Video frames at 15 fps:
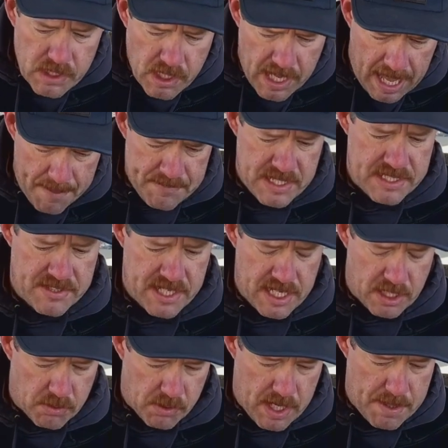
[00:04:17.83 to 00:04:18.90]
MDT
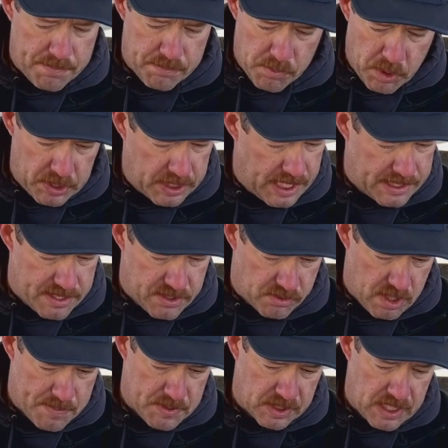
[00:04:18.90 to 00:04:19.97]
grip, really like these
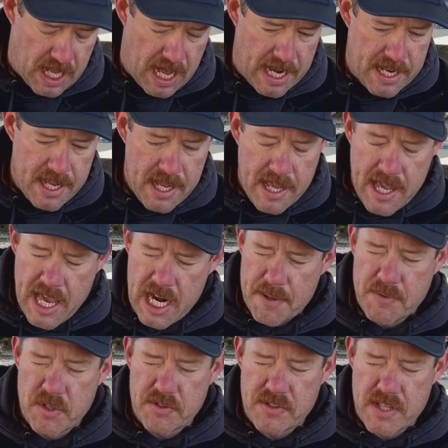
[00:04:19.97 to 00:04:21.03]
grips a lot, and I'm
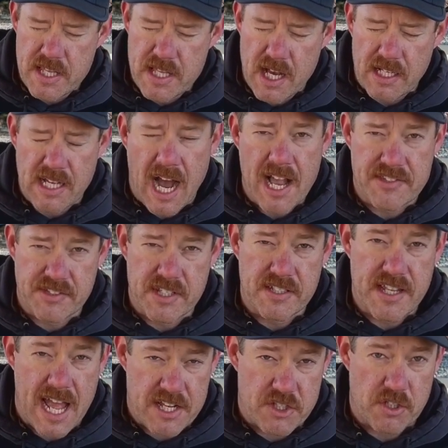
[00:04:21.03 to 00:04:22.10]
using the Geisley
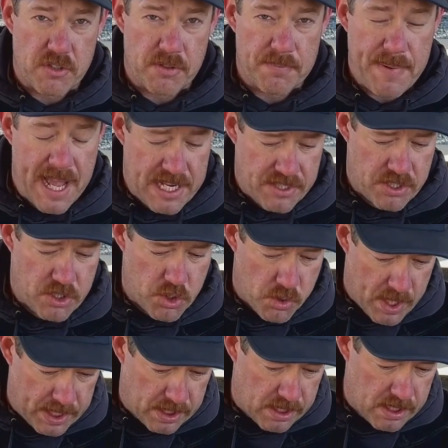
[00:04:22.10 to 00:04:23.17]
National Match
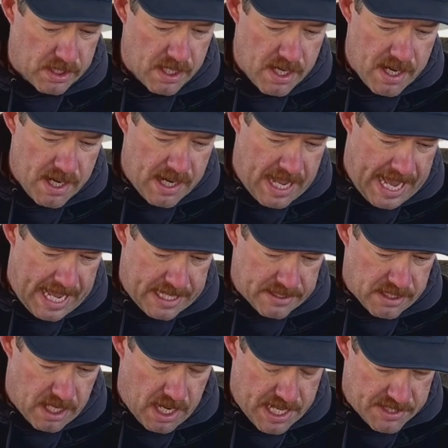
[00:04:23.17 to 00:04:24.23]
trigger, and
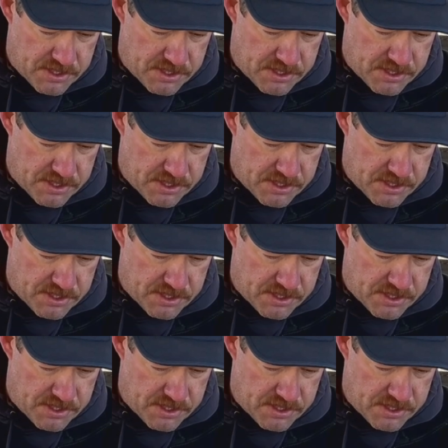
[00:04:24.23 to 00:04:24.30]
it's